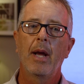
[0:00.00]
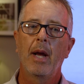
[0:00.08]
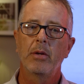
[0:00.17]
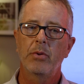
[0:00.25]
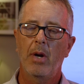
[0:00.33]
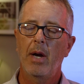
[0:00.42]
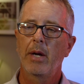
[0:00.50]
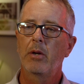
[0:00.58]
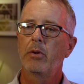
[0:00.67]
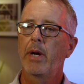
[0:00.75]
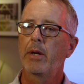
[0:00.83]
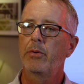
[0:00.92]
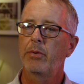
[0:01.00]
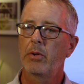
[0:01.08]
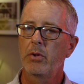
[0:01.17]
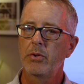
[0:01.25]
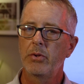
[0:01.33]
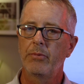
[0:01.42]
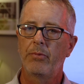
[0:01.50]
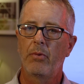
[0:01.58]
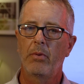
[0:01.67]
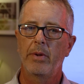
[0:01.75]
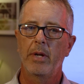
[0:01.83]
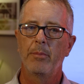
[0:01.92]
and try and create a solution
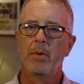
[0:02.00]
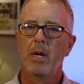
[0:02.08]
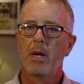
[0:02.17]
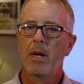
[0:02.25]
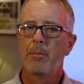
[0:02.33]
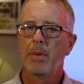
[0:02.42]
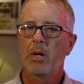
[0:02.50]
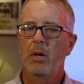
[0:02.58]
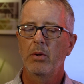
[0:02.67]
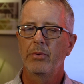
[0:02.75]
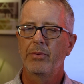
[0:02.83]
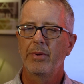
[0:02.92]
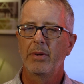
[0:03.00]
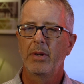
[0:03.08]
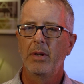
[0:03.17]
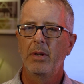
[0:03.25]
for them, because